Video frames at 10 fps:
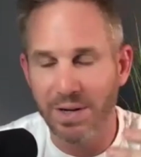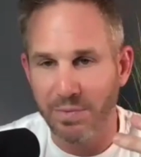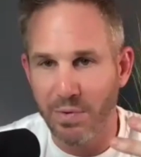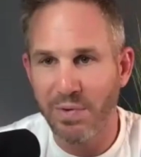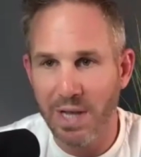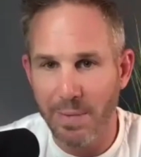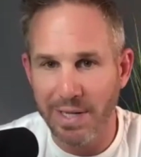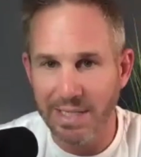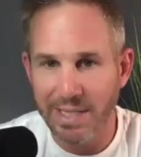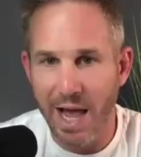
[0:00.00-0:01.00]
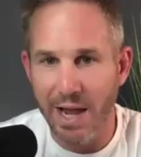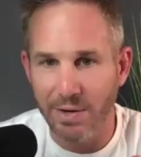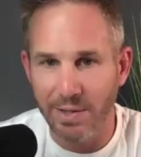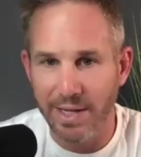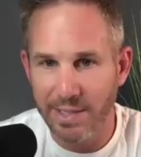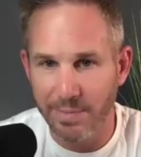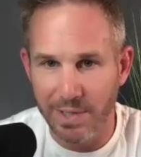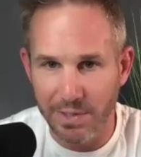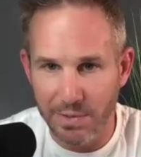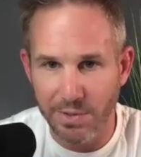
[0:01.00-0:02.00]
a roofing company has hired like someone
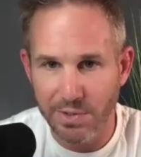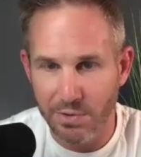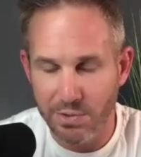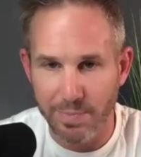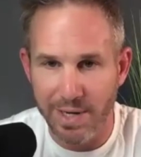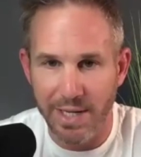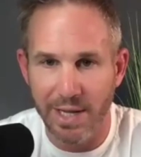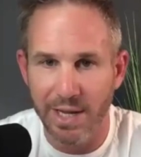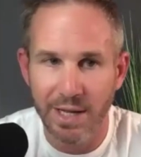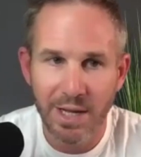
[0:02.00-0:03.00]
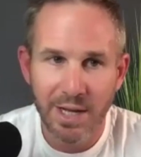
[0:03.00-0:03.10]
to do their social media